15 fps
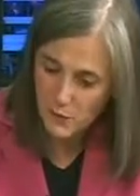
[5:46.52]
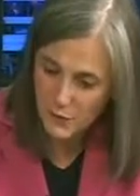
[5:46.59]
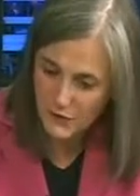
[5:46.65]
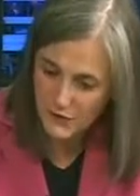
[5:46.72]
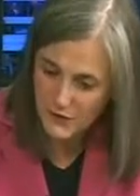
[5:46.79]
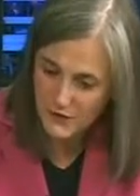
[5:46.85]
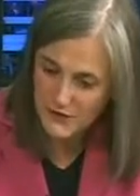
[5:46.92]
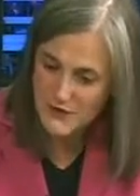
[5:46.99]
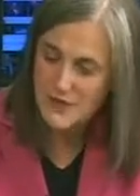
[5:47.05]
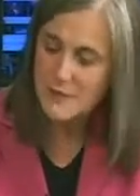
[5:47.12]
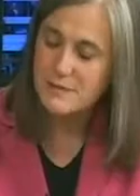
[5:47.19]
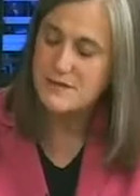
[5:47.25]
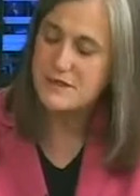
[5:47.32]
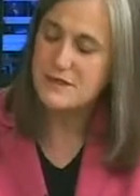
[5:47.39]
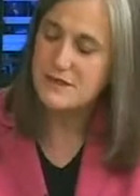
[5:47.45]
what the
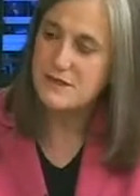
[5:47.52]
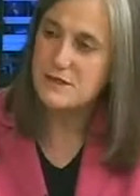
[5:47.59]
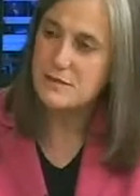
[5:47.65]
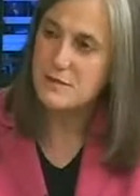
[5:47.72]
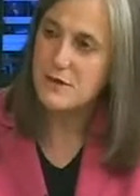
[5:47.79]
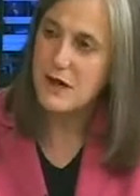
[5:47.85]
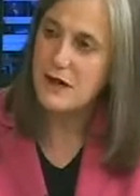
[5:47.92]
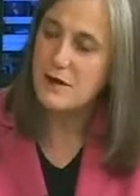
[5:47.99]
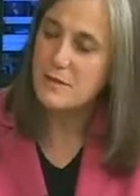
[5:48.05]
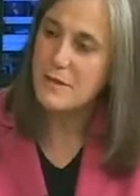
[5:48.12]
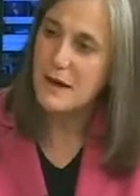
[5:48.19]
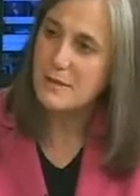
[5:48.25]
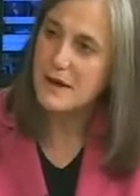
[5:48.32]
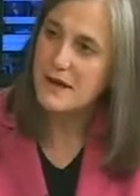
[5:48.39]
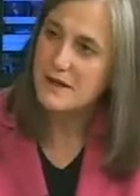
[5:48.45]
substance of Barack
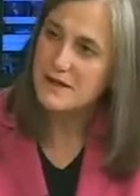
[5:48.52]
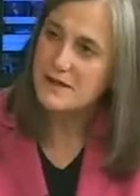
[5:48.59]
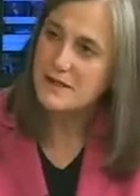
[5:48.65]
Obama had